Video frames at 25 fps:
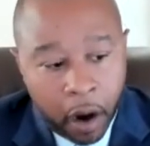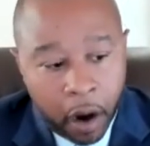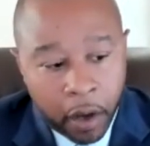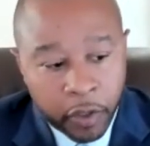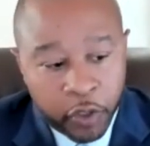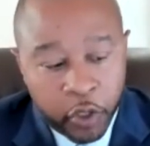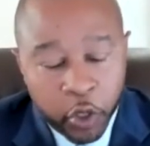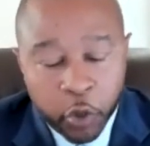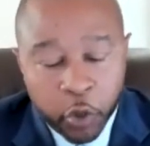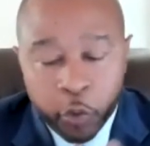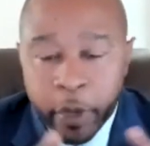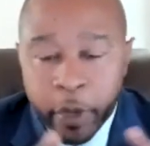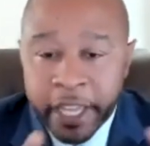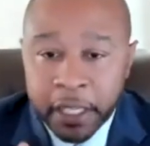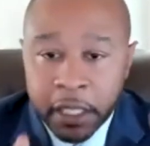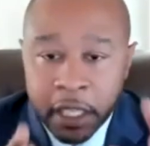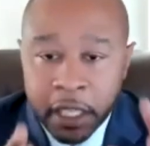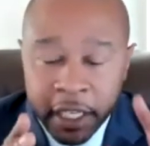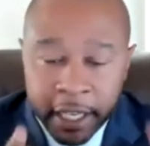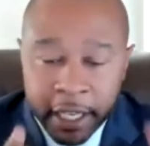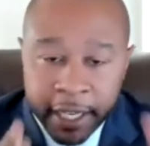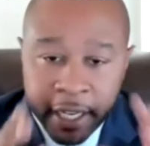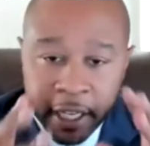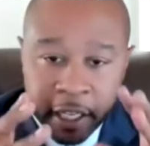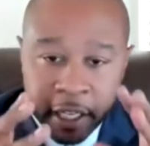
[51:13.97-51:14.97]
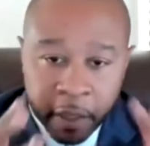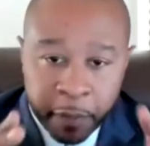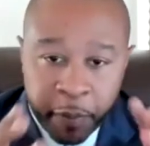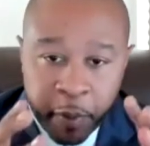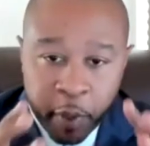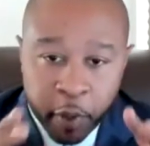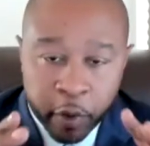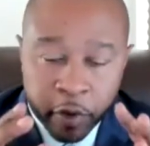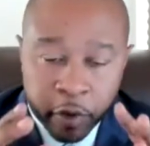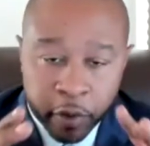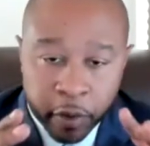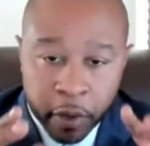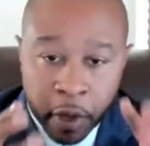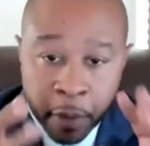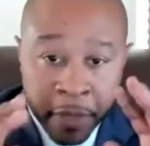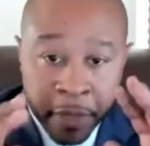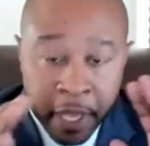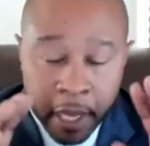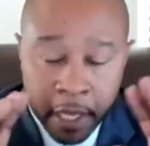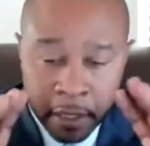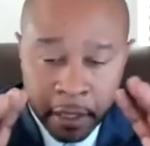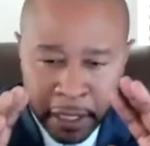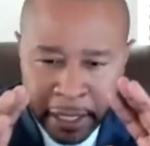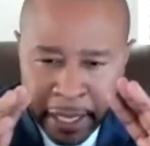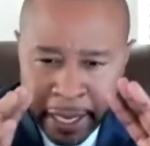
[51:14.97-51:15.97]
do we look at a computer,
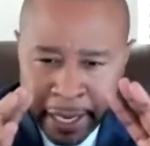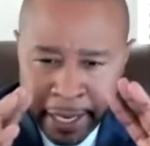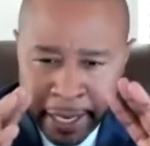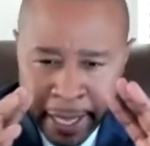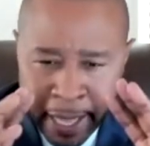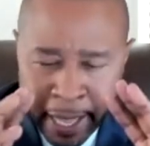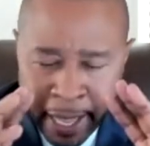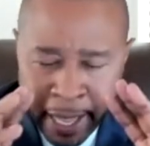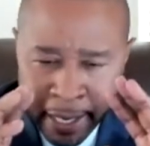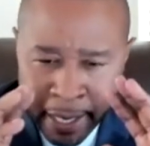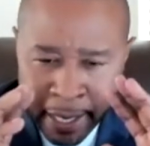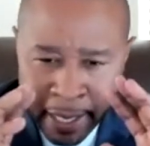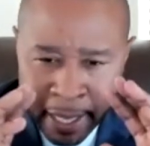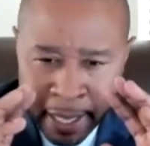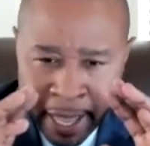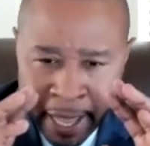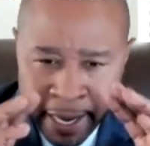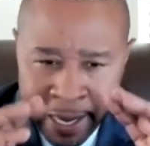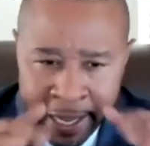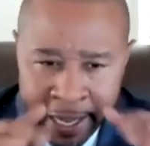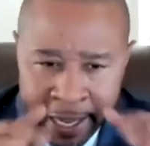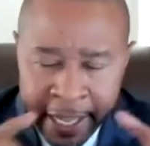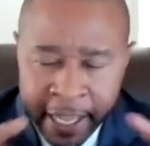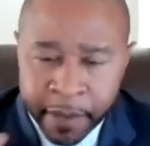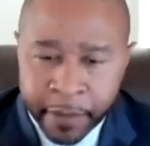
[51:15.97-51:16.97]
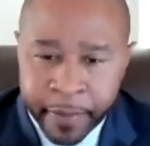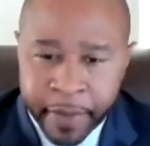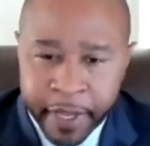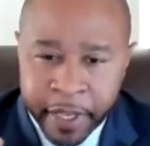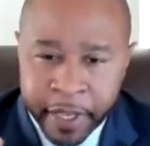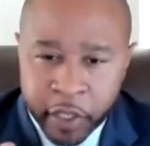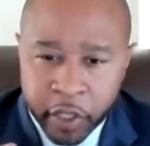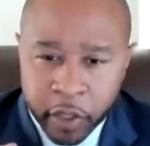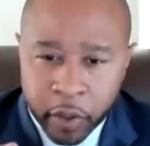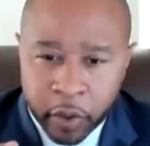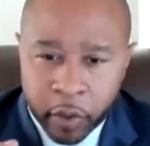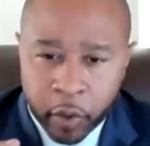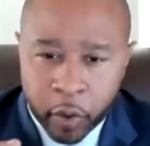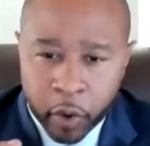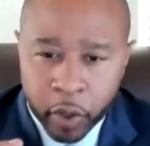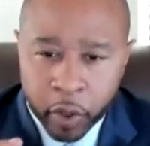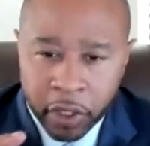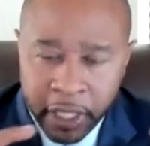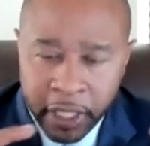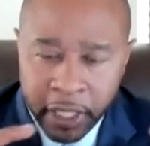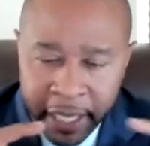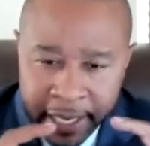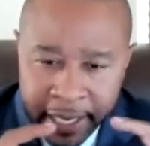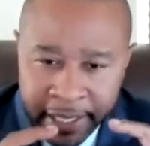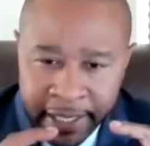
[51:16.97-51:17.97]
look at an image or
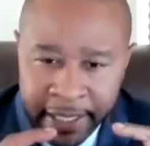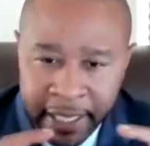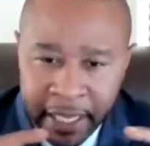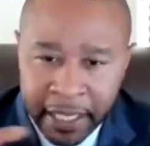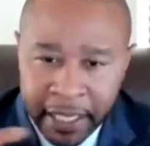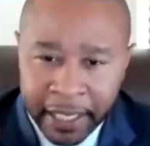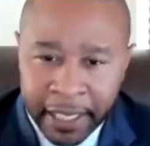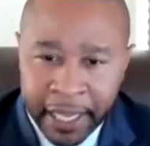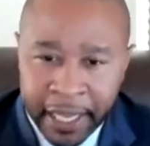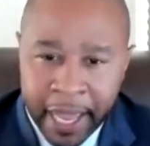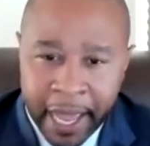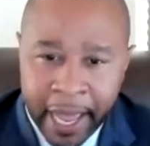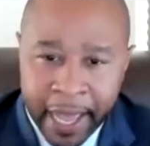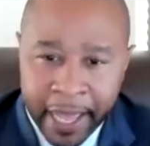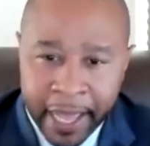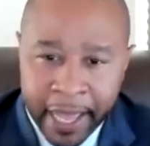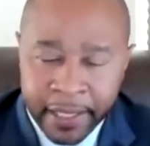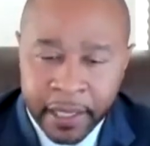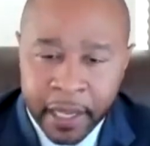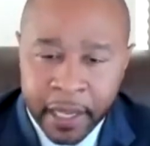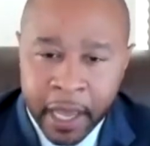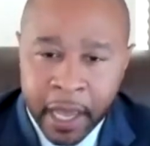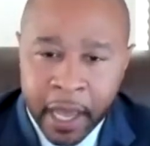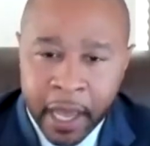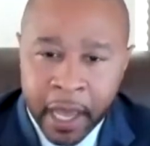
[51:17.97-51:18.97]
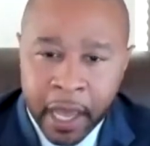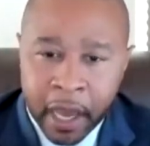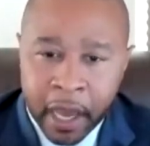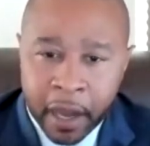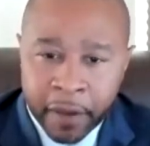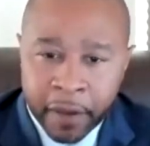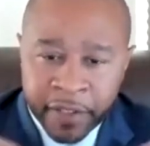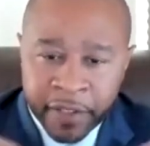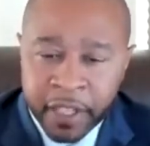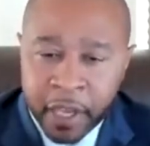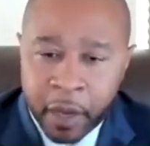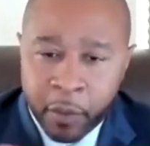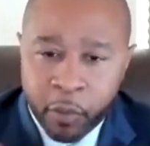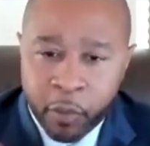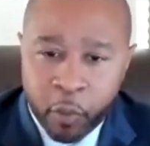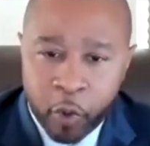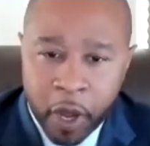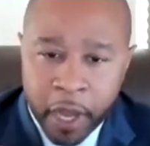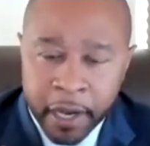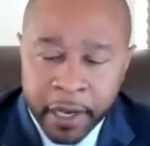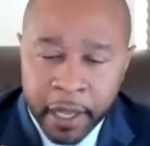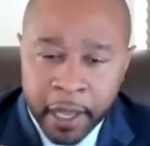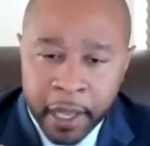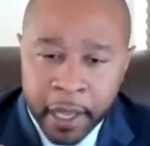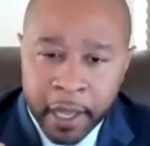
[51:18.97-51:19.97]
look at a telecast of
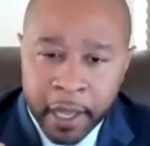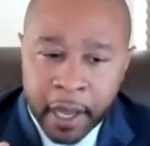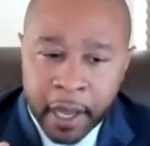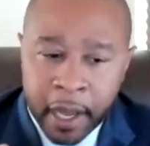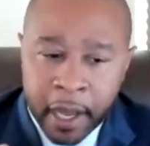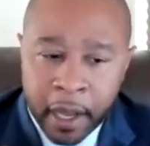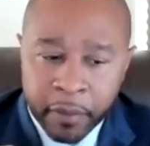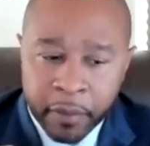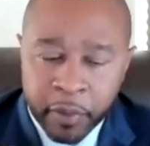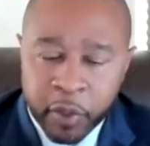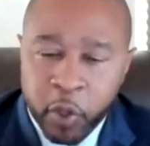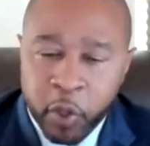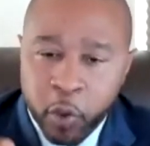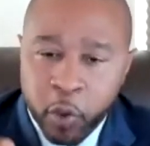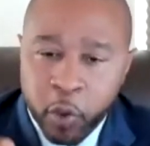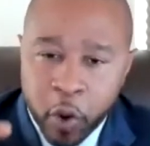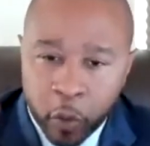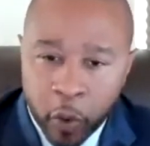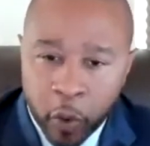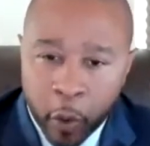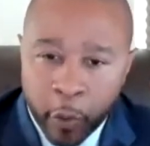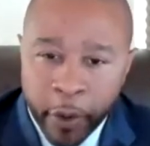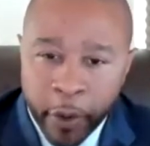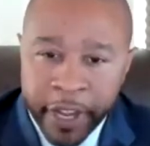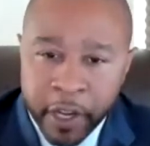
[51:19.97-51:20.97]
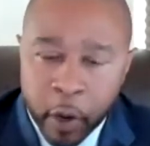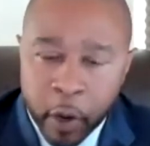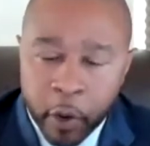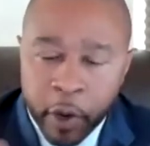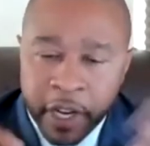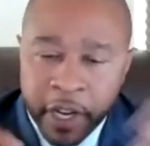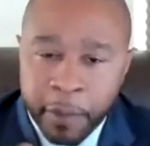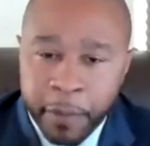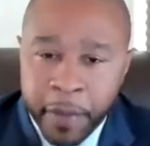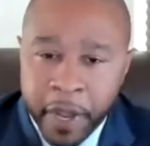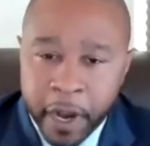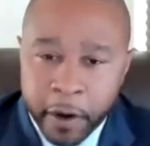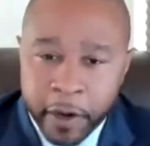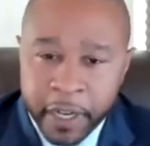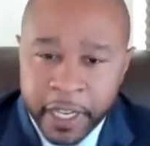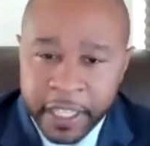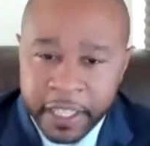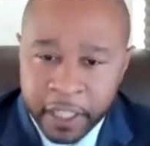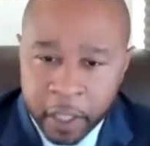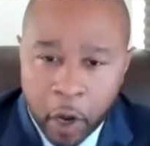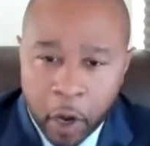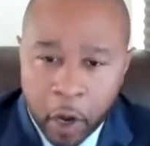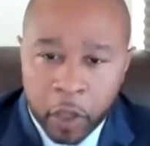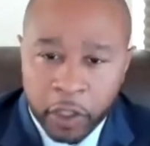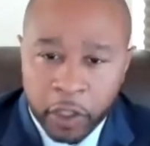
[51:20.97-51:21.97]
someone doing what we know in America is
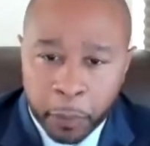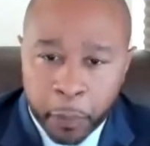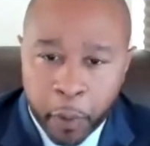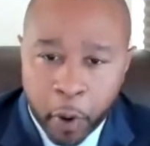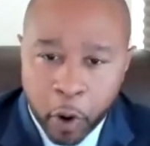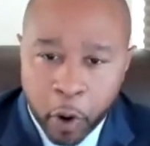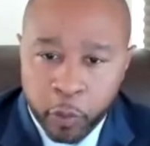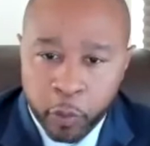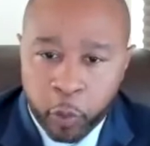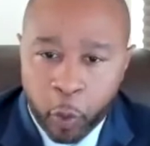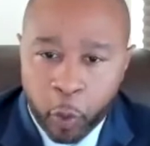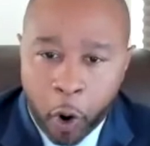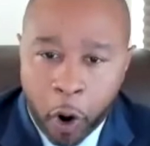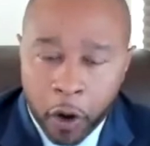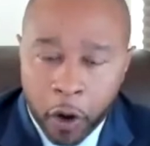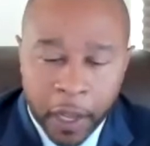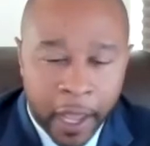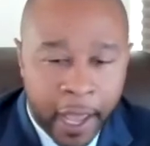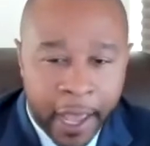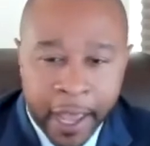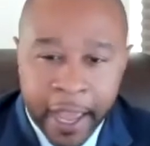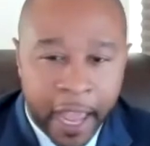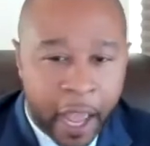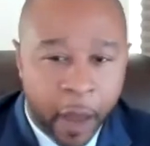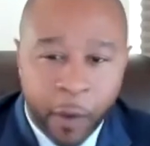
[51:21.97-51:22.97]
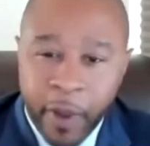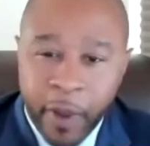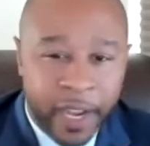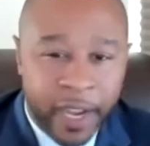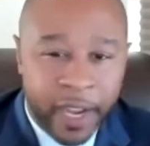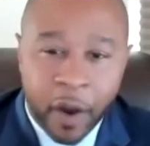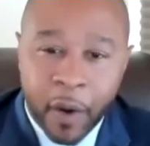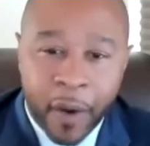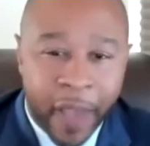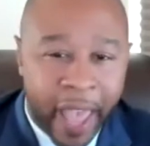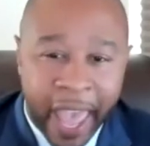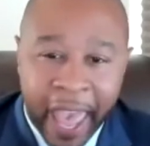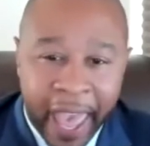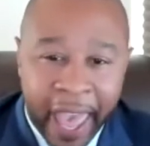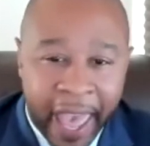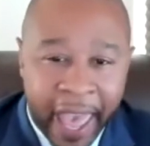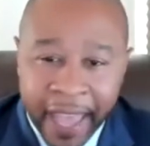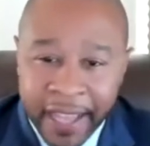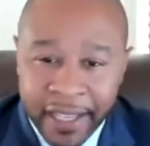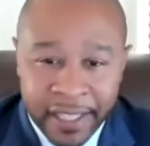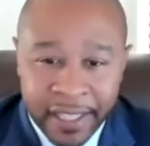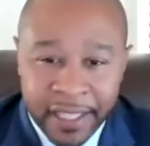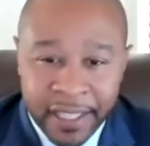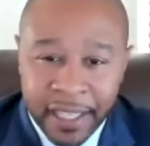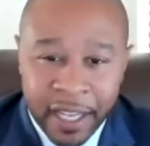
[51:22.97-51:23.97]
called the perp walk, and we don't
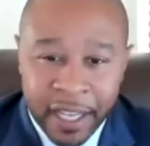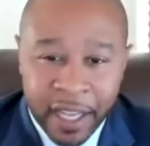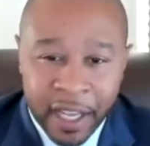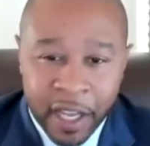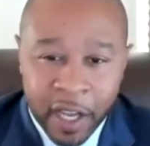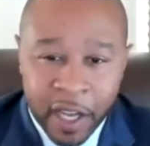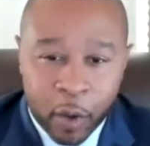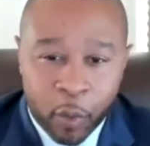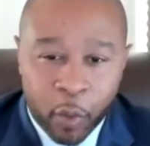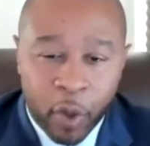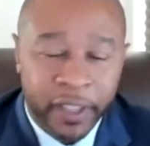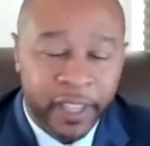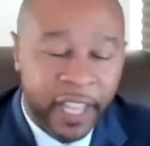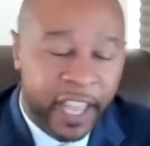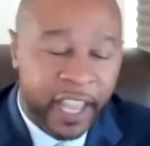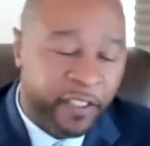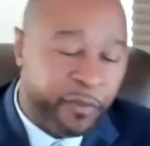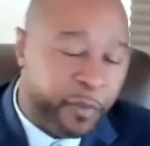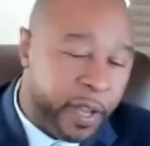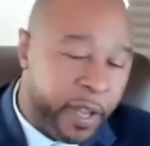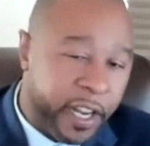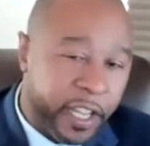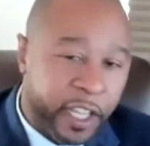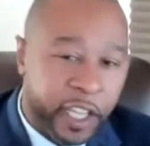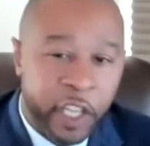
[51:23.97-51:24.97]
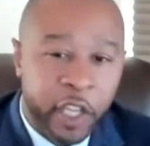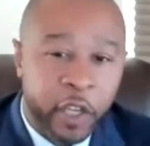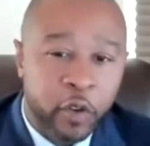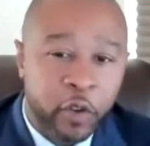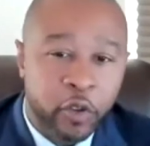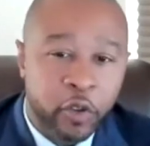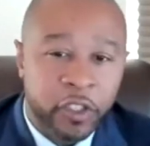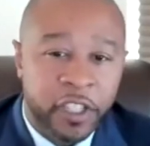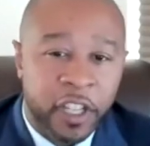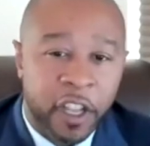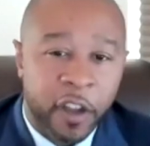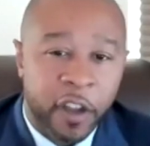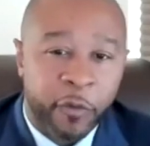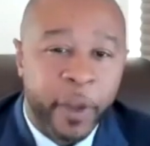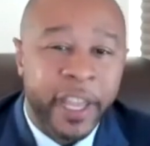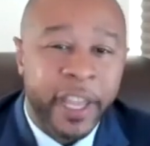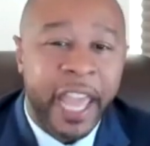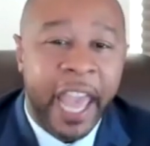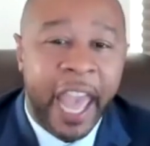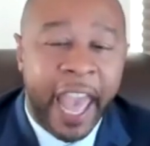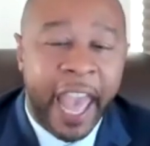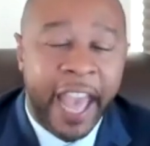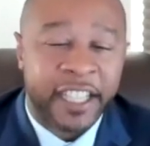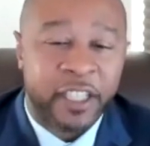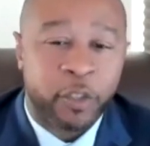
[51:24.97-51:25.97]
ask what they've been accused of. We
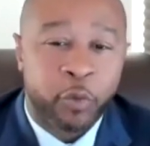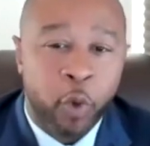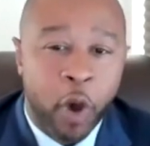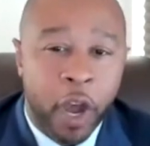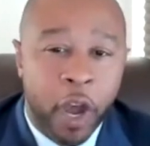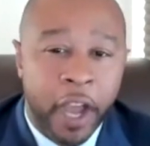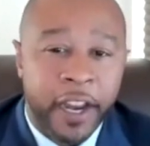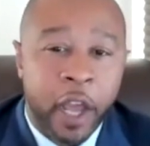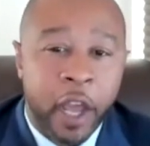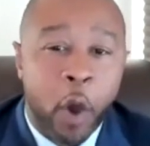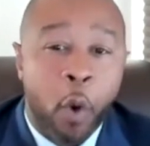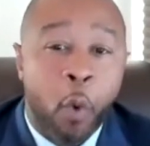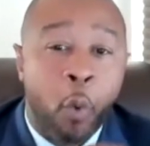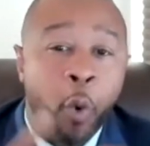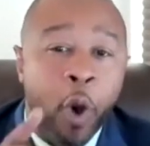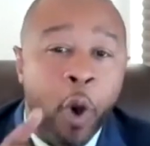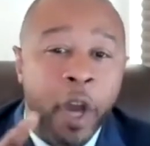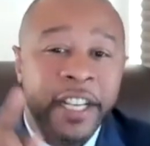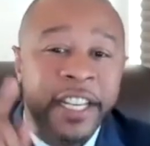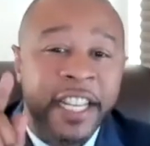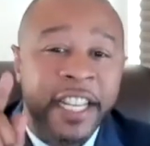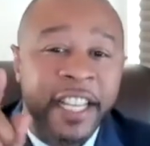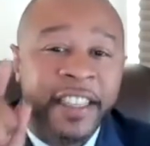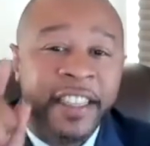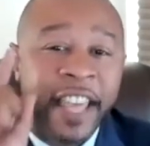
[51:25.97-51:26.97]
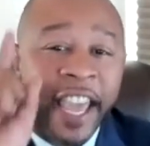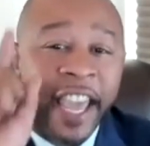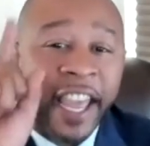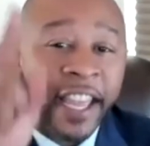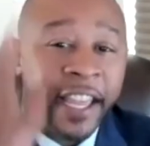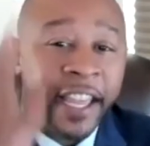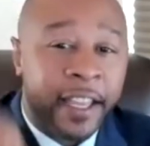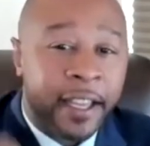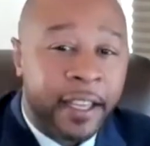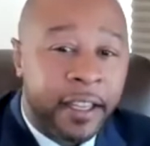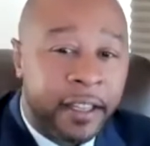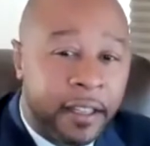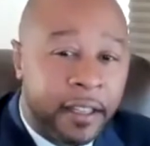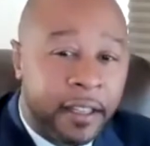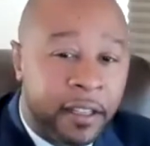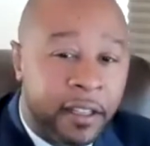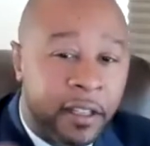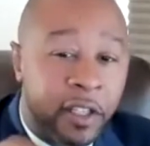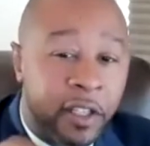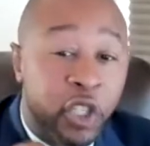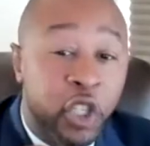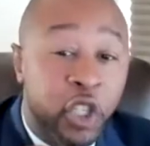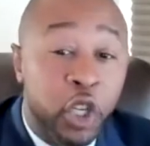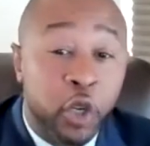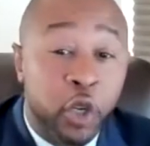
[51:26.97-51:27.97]
ask what did they
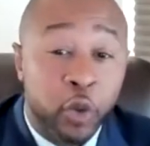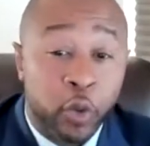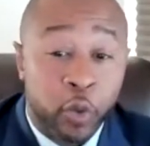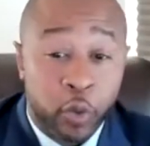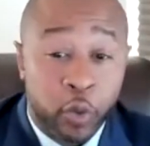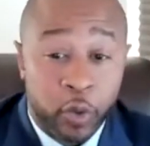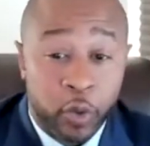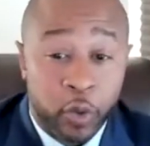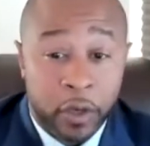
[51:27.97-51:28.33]
do?